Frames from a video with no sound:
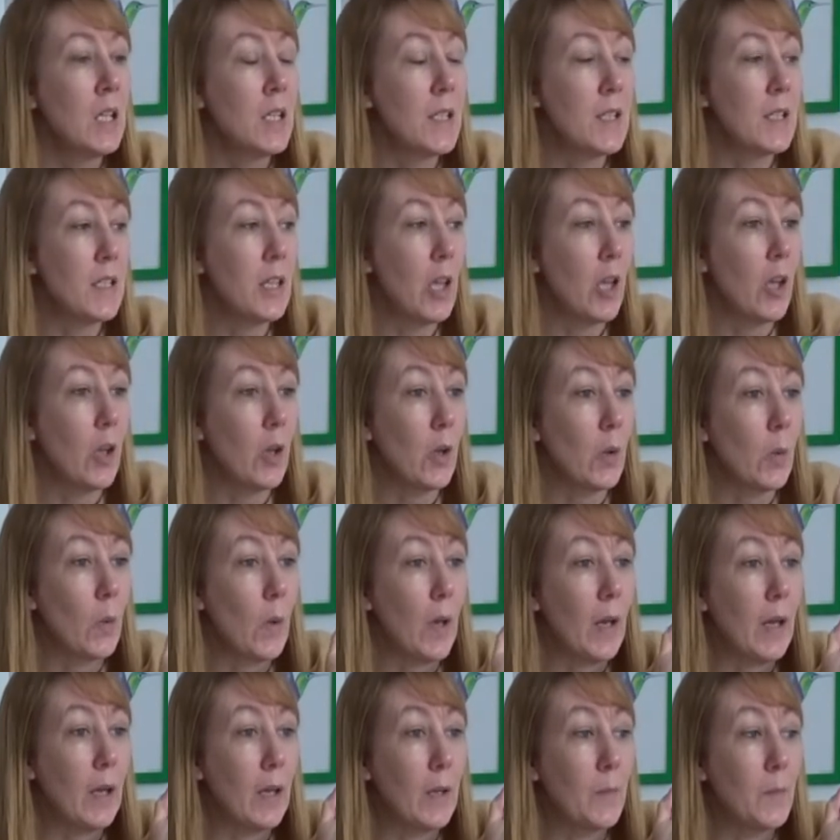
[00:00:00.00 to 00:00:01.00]
So
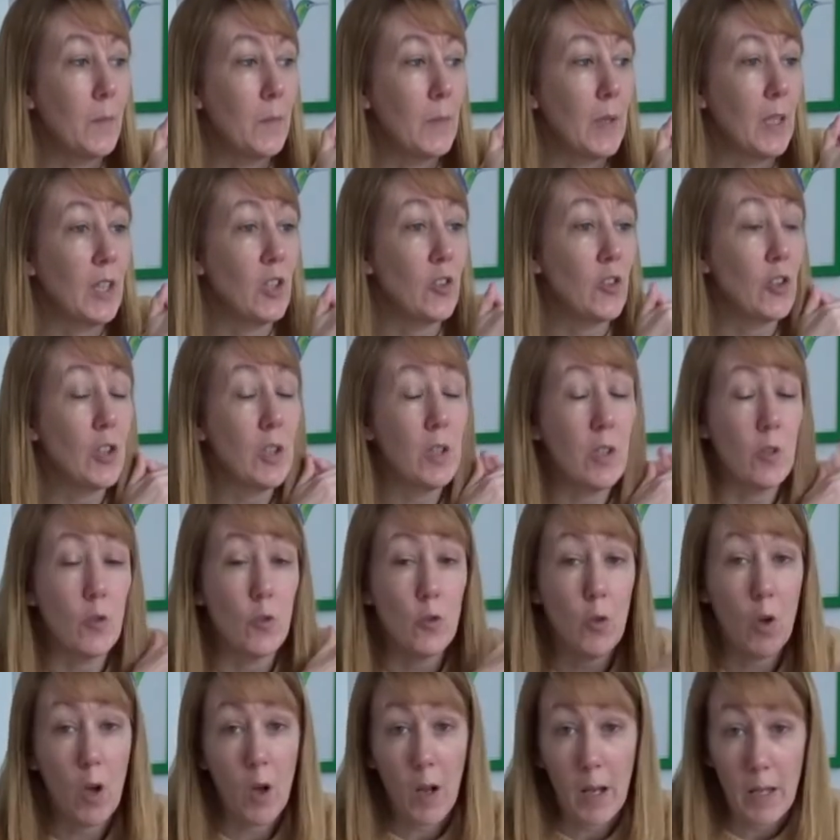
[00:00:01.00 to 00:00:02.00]
it's just a
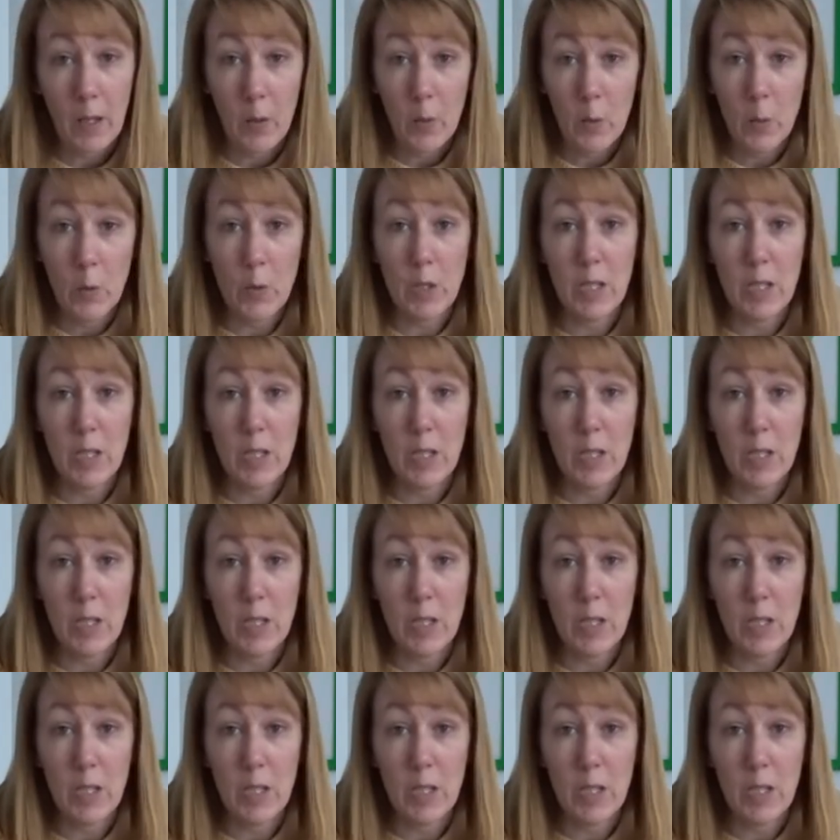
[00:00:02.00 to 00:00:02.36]
trial